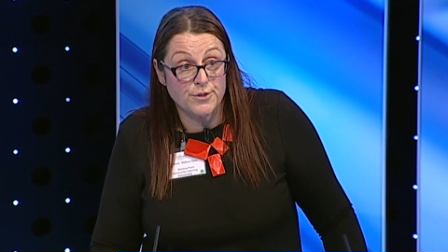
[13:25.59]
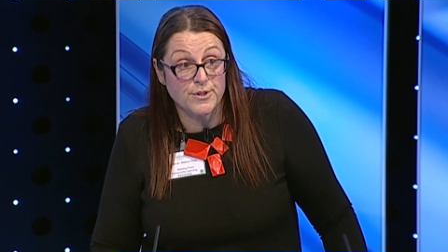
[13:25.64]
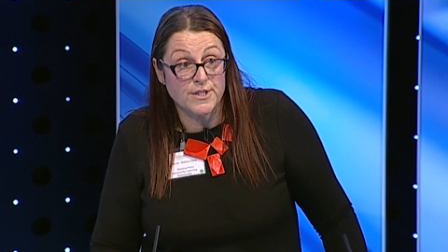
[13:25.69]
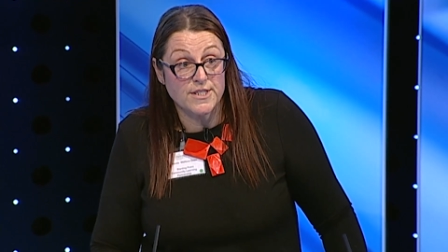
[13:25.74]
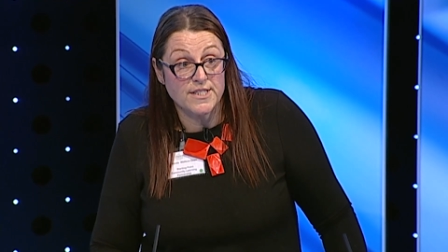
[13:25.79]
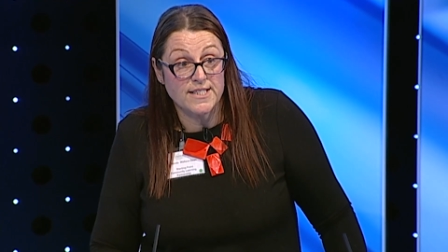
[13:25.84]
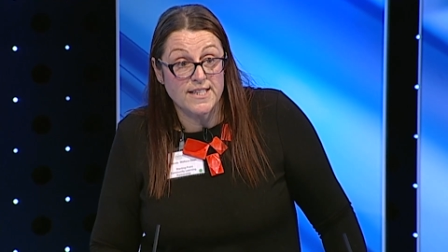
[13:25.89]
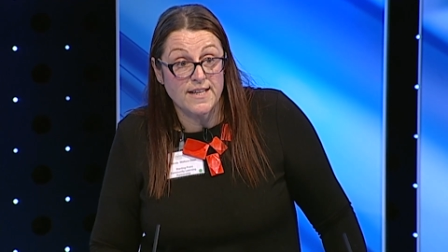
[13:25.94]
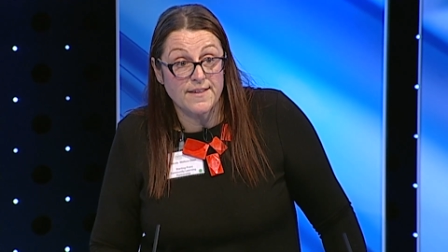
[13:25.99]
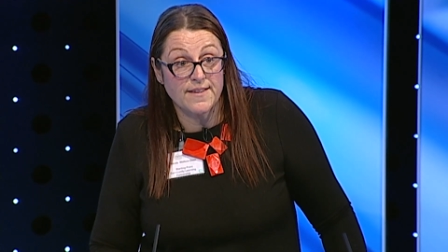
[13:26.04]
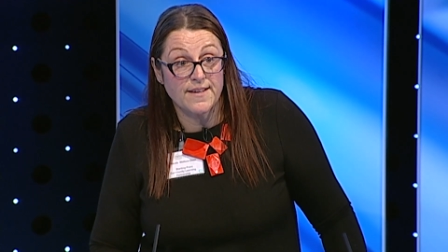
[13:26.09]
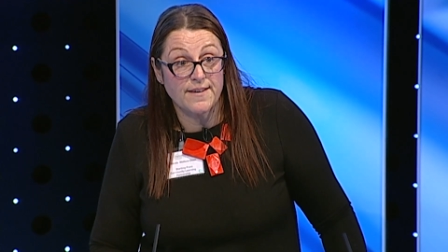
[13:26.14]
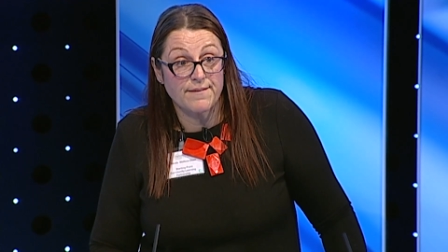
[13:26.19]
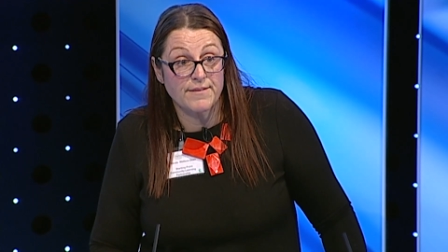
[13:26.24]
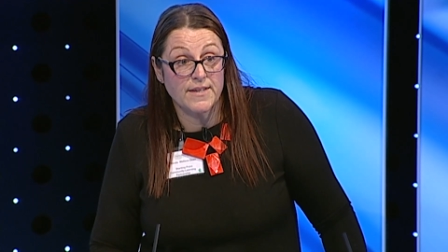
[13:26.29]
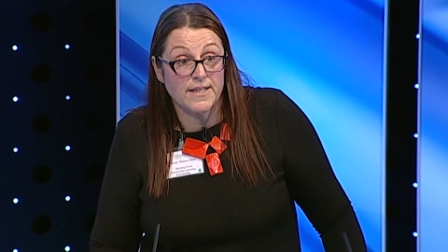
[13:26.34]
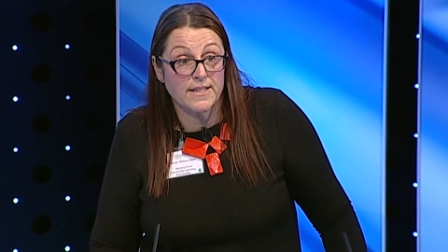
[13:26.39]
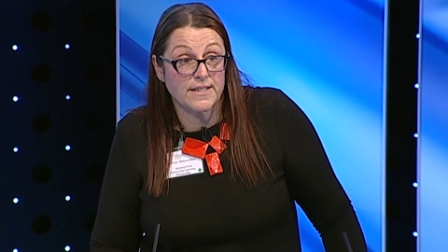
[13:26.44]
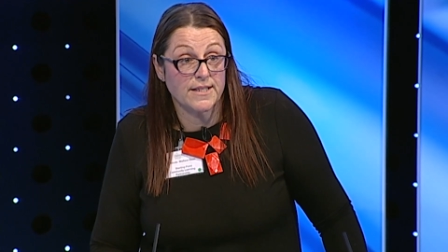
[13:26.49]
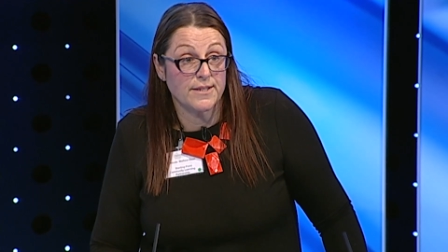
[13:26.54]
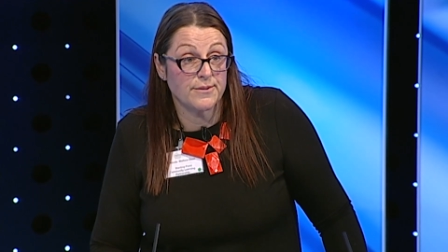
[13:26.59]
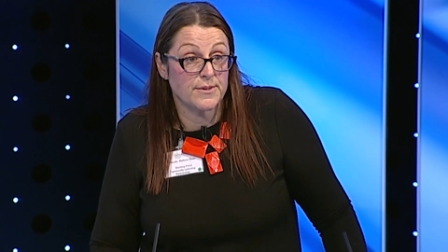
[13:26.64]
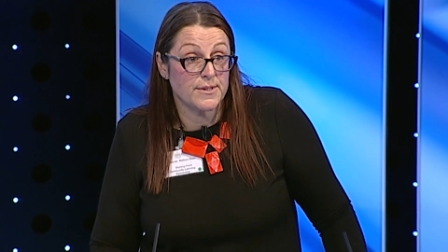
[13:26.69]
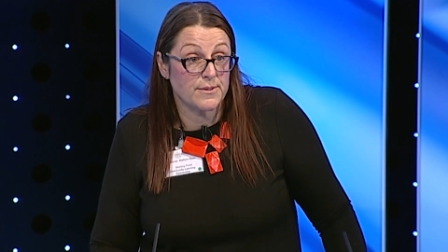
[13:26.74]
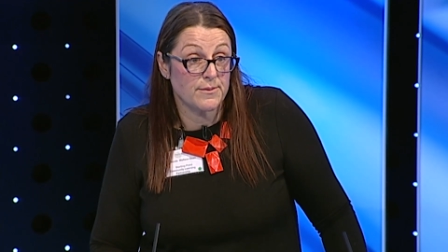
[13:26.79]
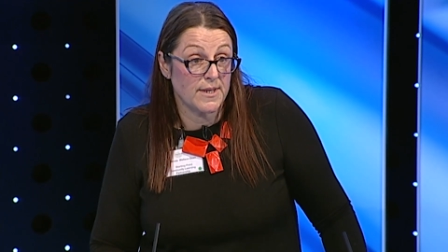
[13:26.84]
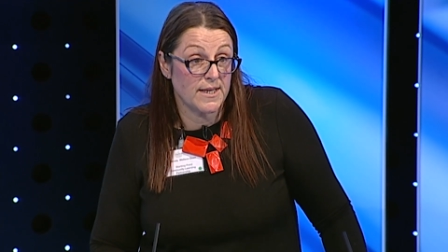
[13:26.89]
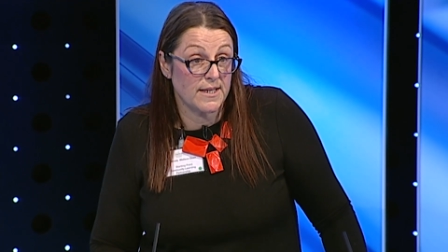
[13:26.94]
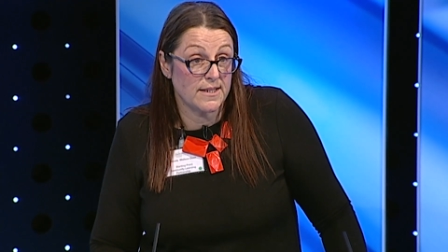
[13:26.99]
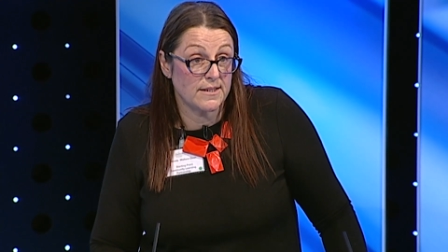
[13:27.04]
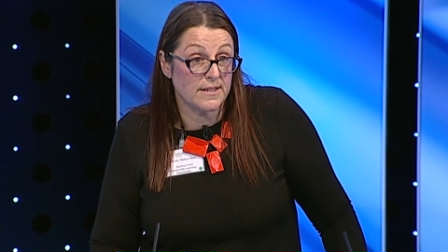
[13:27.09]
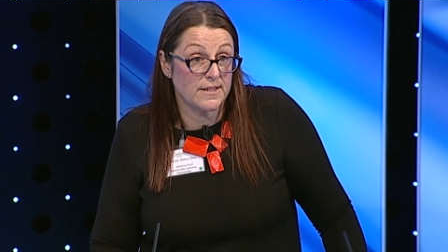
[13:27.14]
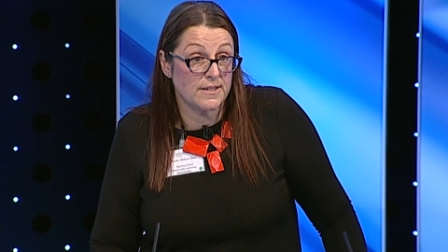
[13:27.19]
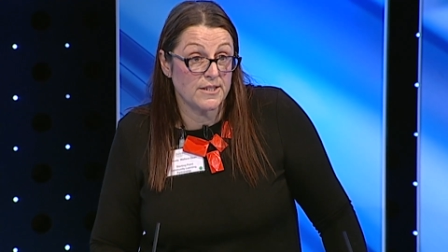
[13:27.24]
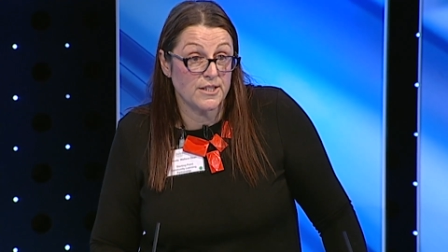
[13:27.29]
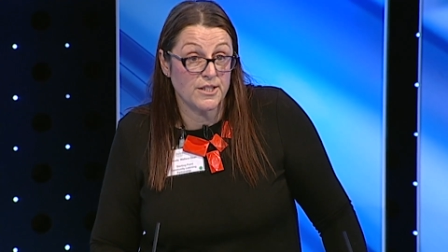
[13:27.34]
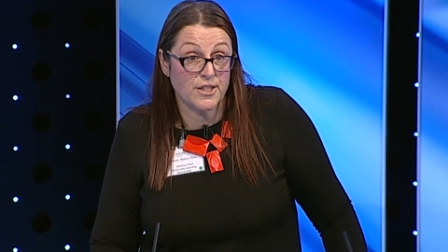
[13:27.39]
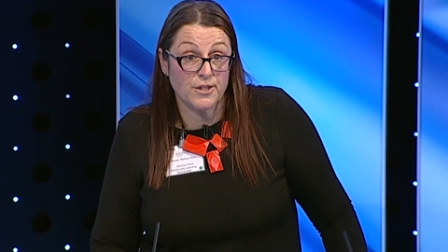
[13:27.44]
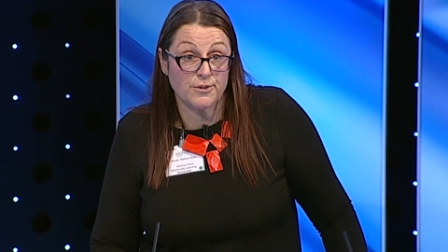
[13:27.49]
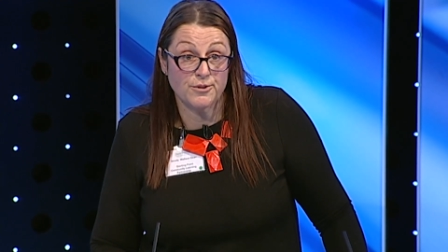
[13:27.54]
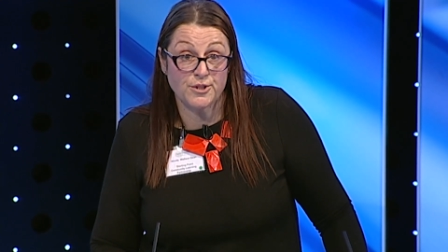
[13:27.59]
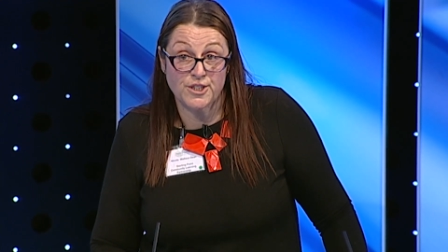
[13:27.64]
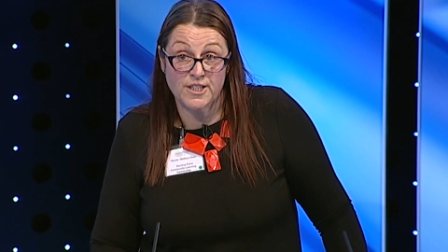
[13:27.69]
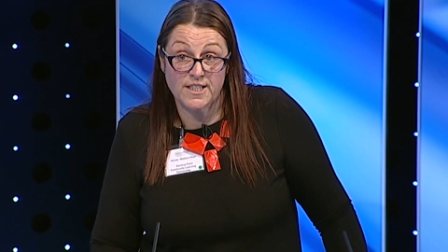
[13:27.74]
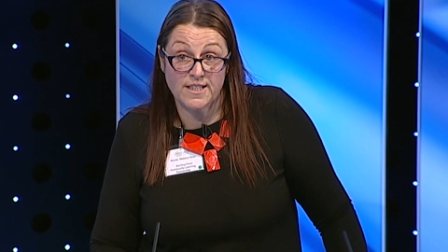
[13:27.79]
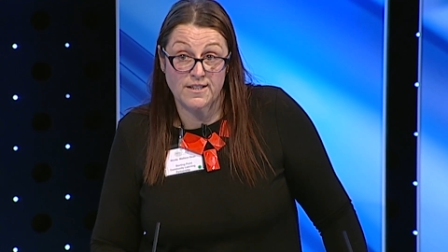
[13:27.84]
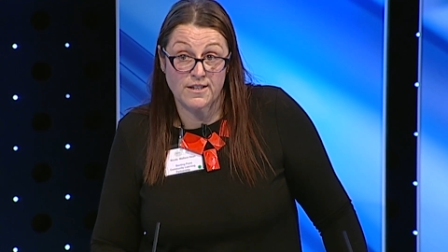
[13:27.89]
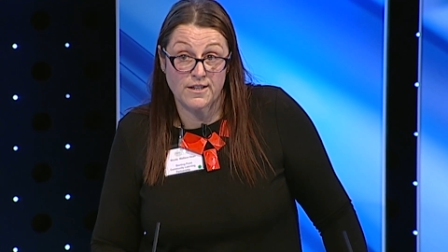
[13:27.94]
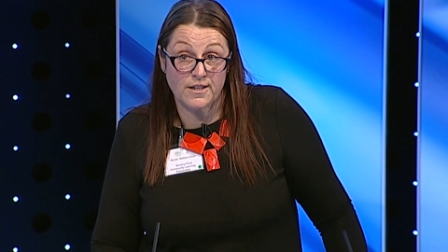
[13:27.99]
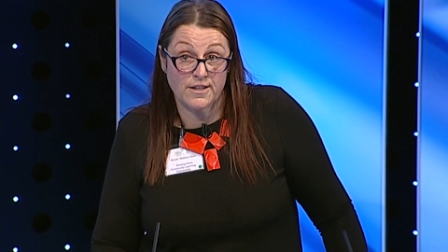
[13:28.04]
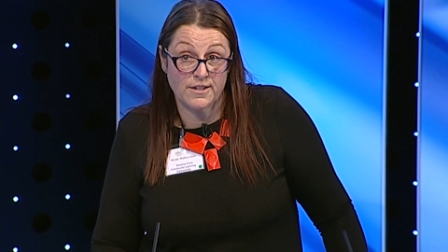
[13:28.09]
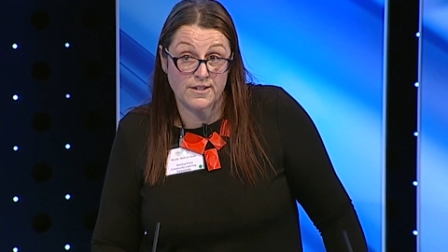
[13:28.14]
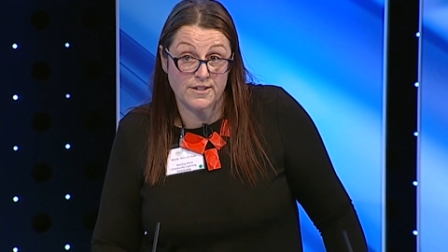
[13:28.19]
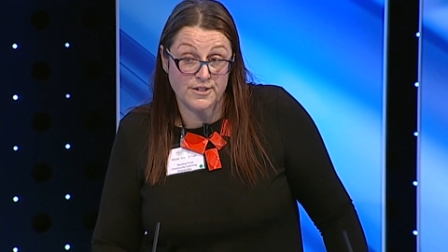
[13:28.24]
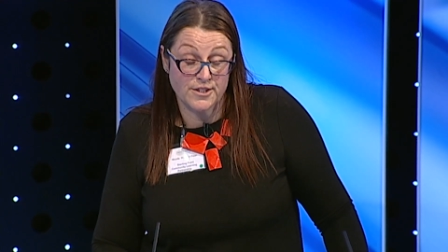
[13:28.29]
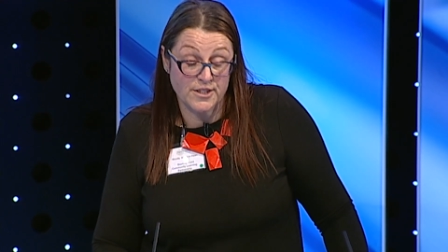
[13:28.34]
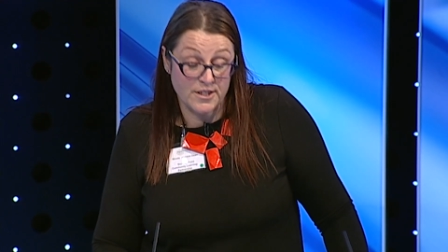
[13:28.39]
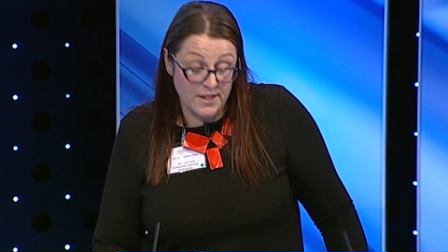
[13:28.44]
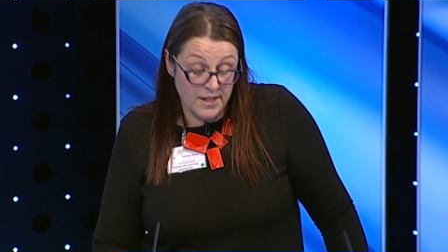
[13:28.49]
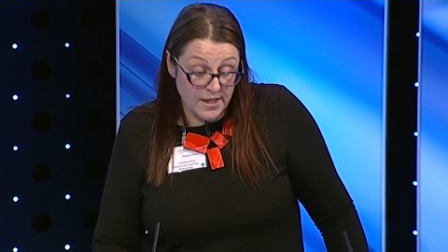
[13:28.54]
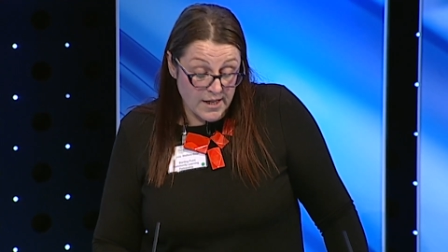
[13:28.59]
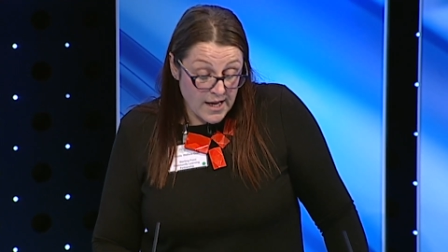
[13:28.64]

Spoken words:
to understand that value as well and negotiate hard.